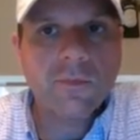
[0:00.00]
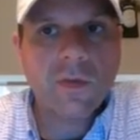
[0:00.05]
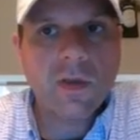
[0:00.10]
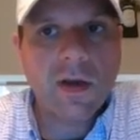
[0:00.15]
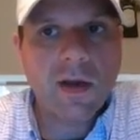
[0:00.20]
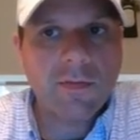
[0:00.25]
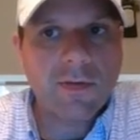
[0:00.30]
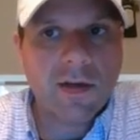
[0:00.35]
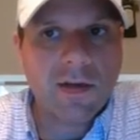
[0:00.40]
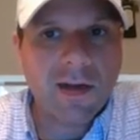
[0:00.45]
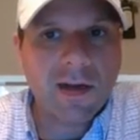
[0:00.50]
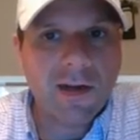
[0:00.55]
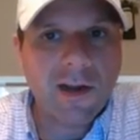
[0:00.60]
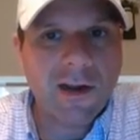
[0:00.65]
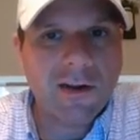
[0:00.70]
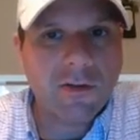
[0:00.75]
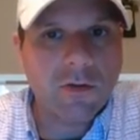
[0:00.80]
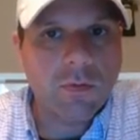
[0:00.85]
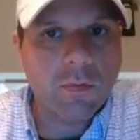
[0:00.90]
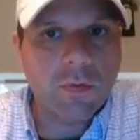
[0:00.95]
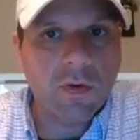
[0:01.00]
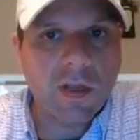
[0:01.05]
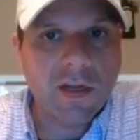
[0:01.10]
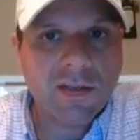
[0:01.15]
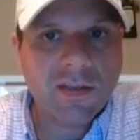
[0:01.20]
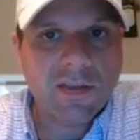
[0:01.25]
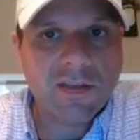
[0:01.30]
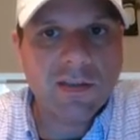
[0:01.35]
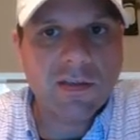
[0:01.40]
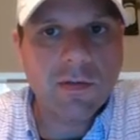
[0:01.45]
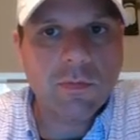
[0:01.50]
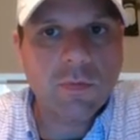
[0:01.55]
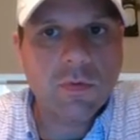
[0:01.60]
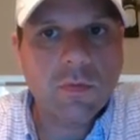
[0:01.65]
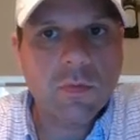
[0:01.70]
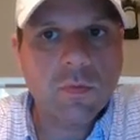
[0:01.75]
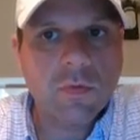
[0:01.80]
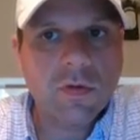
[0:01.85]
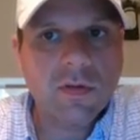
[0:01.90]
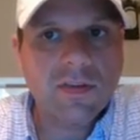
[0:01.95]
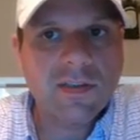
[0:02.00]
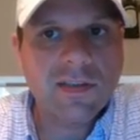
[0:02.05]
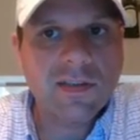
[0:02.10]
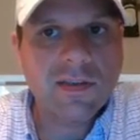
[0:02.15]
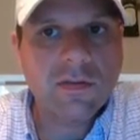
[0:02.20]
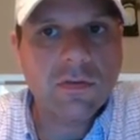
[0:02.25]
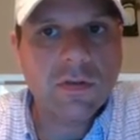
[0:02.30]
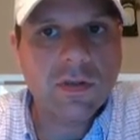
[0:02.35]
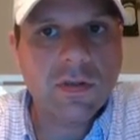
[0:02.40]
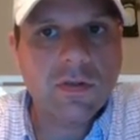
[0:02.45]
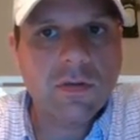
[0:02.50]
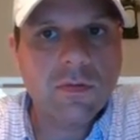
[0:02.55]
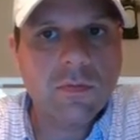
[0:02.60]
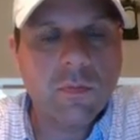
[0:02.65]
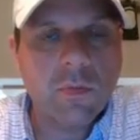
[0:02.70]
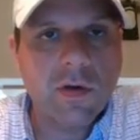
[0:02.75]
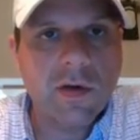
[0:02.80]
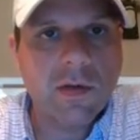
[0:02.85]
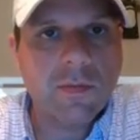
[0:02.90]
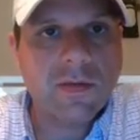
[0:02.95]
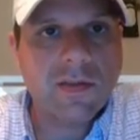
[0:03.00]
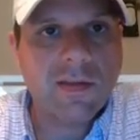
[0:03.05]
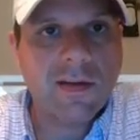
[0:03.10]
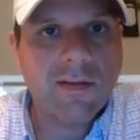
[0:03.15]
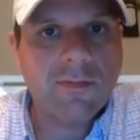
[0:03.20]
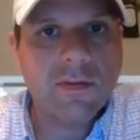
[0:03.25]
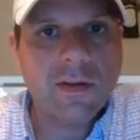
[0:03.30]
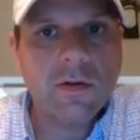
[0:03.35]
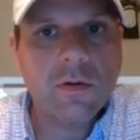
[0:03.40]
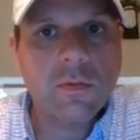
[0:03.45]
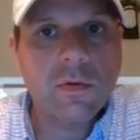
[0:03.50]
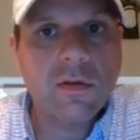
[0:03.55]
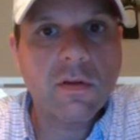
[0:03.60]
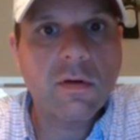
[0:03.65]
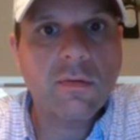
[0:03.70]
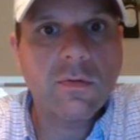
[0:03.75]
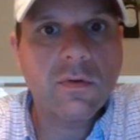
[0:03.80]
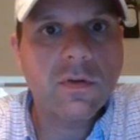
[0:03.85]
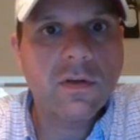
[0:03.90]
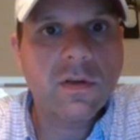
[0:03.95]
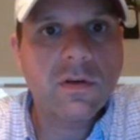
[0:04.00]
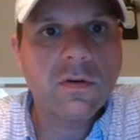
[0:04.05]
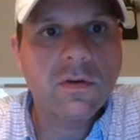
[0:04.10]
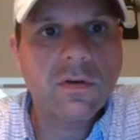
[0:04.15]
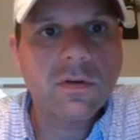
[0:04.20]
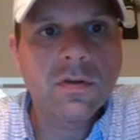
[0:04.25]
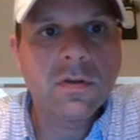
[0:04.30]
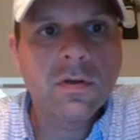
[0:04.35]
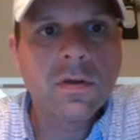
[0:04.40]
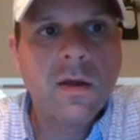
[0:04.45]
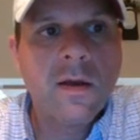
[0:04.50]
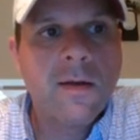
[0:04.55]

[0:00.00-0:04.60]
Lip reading: I got a good relationship with one of the sales reps that I've dealt with over the years.